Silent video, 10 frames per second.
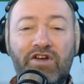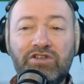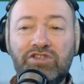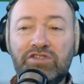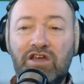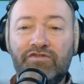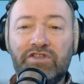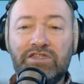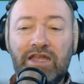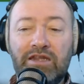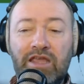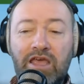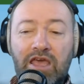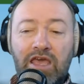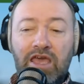folks. Just after 10
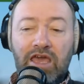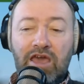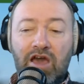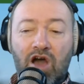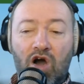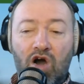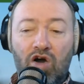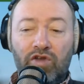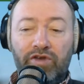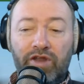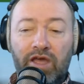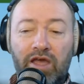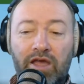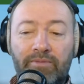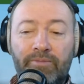here
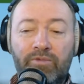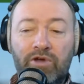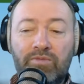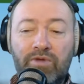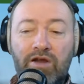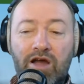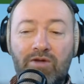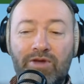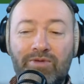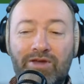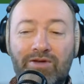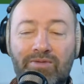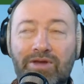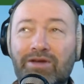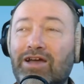on, where are we?
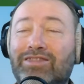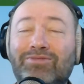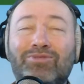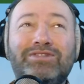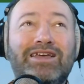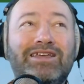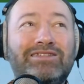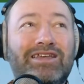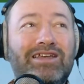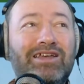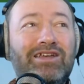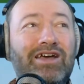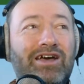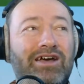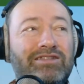We what day is it?
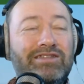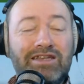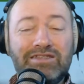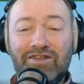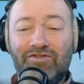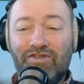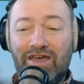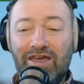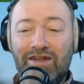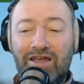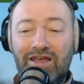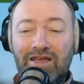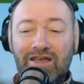Terça-feira,